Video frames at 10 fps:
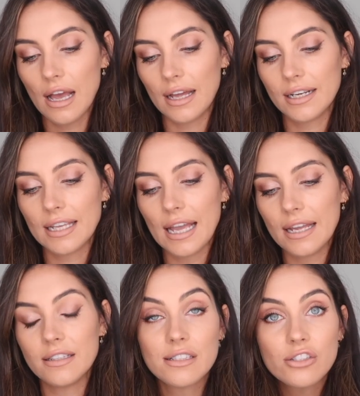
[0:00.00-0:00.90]
And
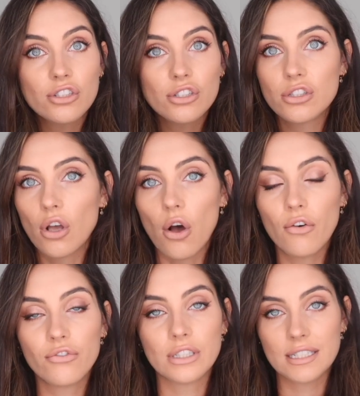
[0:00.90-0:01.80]
again, this is just
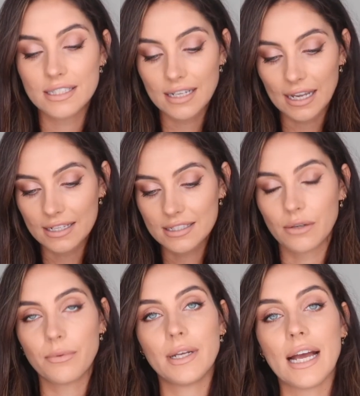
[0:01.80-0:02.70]
soft, it is nice.
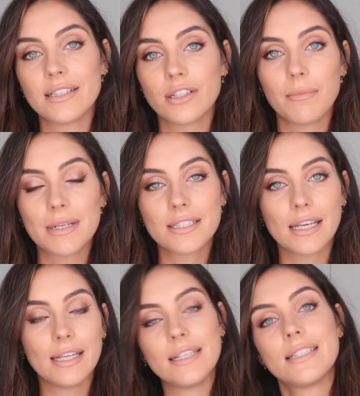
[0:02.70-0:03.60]
Like, when I had it on my
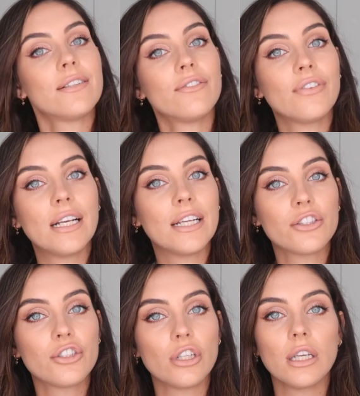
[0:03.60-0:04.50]
skin, it didn't feel
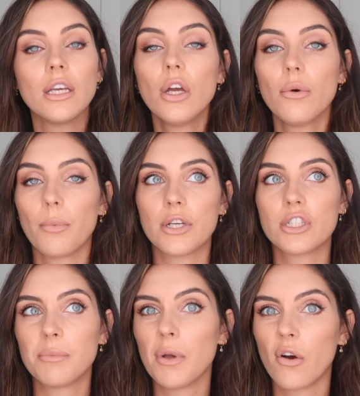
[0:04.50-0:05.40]
itchy,
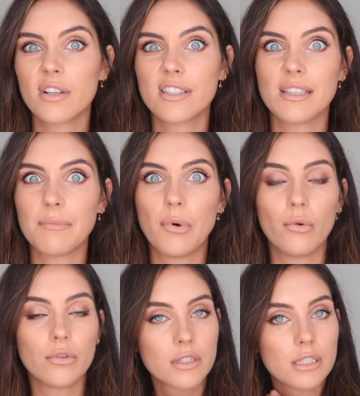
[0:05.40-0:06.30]
which to be honest is
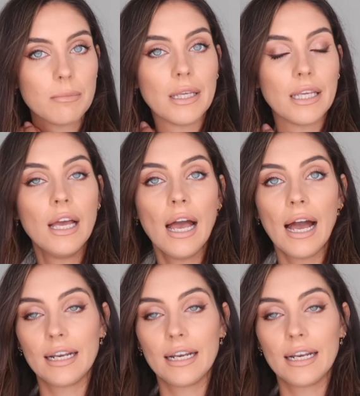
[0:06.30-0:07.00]
important to me.